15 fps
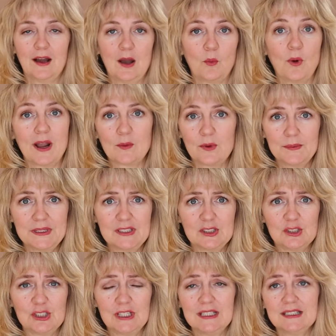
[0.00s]
why women's
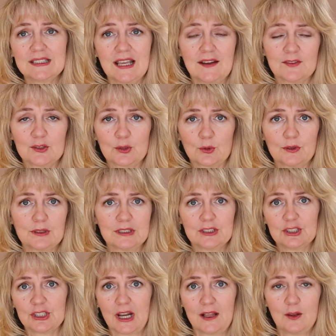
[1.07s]
jeans have short,
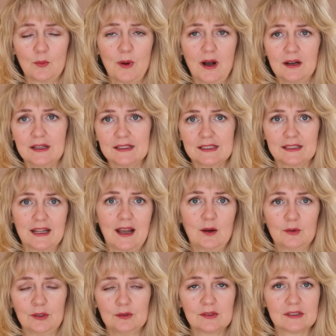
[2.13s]
shallow pockets and how
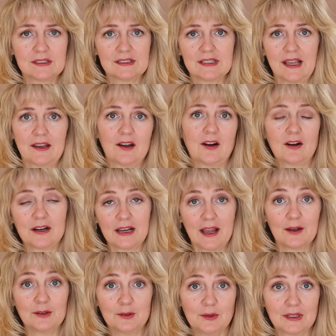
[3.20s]
useless they are and
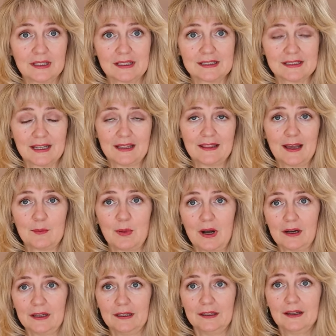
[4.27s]
how you can extend that
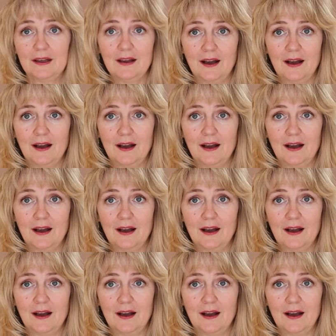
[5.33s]
pocket.